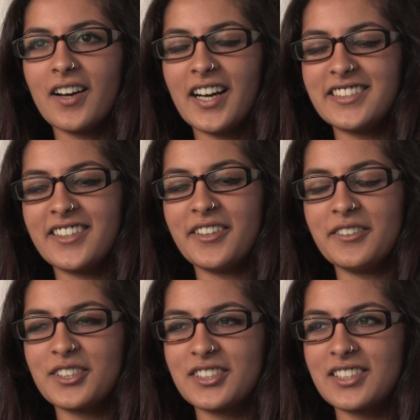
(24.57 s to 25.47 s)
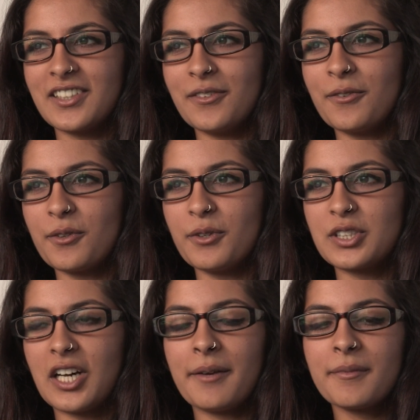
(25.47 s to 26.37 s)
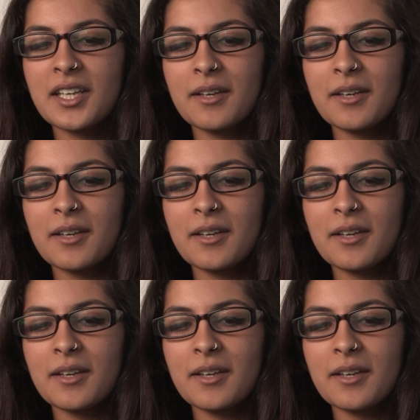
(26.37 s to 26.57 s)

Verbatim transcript: I don't know, it was just an awkward time,